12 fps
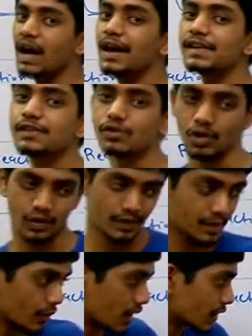a
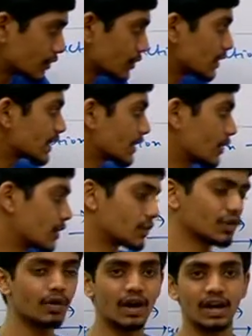solvent molecule can
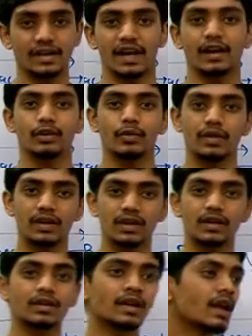also attack over
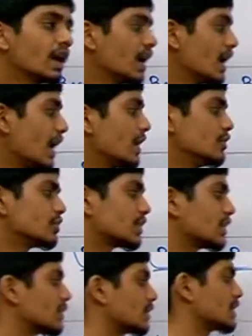here, and you
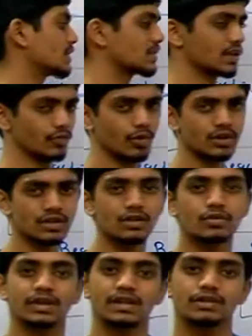can, other than water,
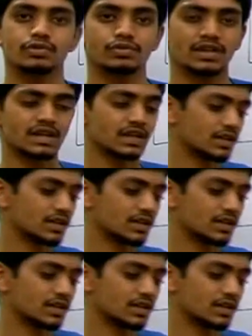you can choose any